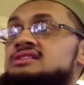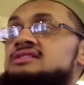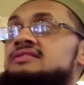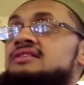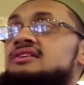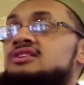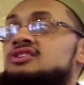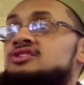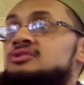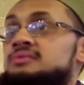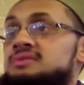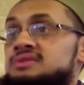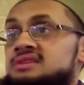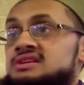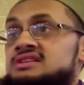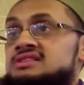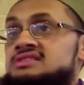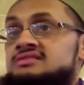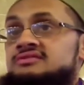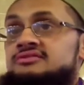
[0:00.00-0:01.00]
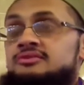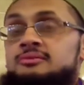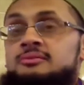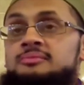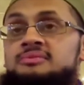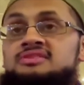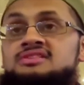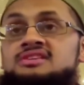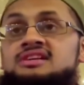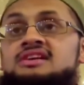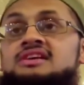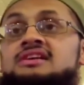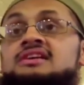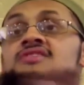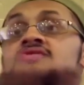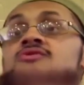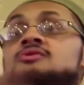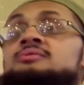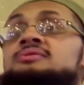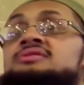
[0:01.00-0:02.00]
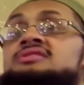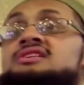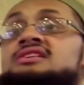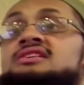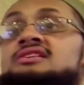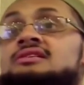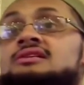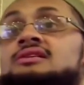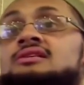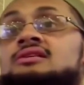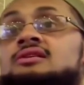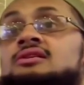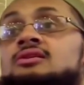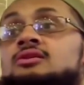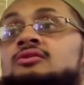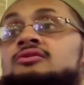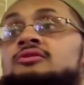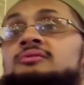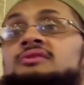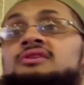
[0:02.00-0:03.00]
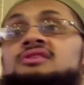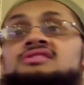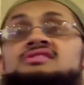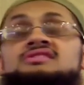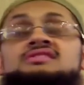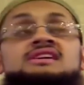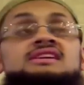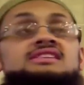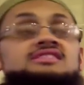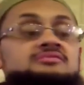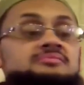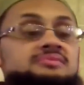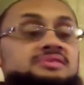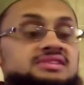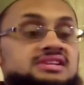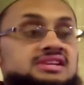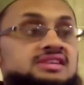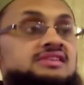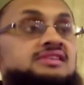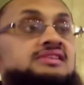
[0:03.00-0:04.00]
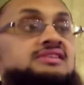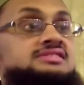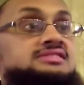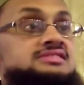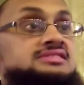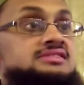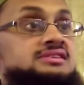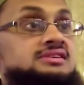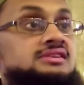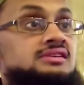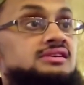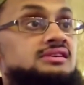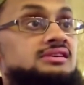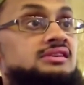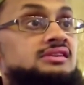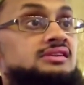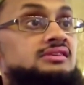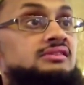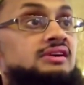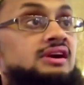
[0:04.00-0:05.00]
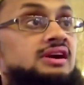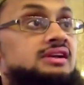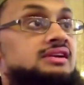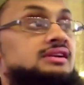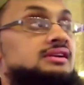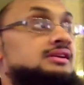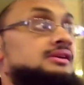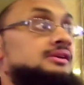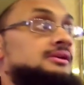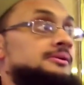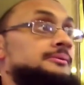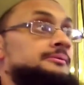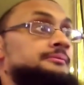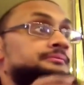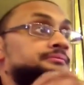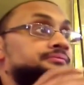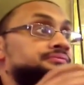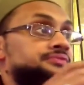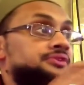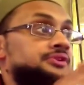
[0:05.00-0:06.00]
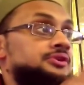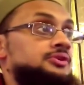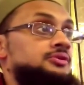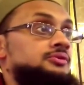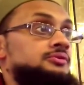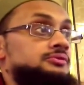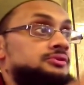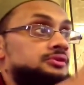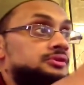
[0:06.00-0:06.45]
argument is from a particular to a particular, or from a set of particulars, right? You know,